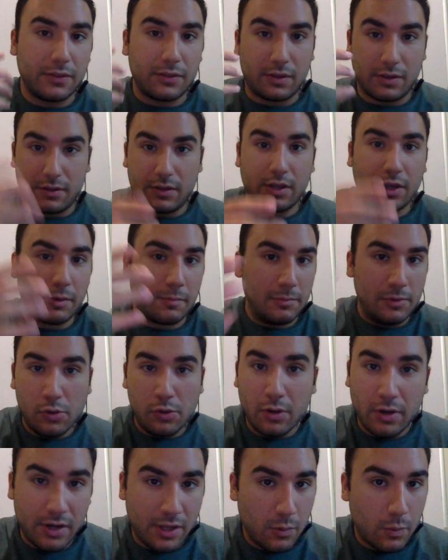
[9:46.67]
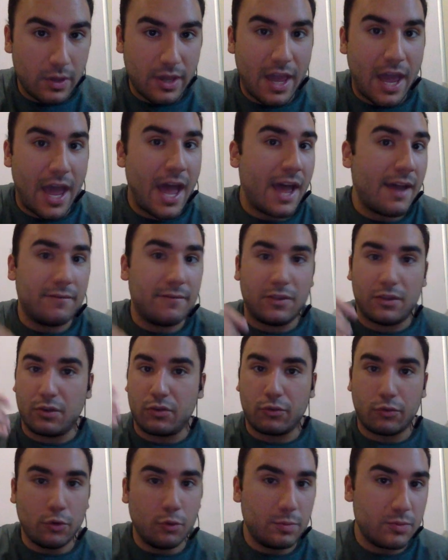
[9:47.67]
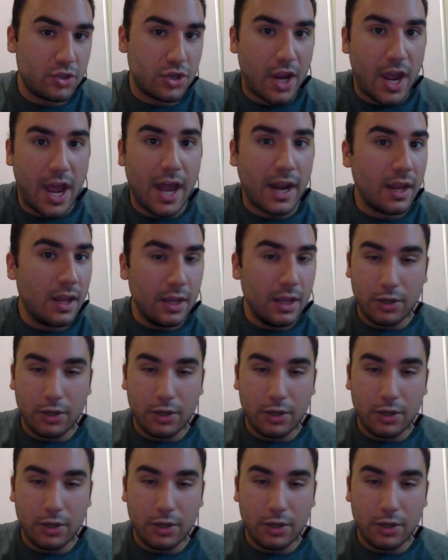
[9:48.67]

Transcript: The, the community we have, the group chat,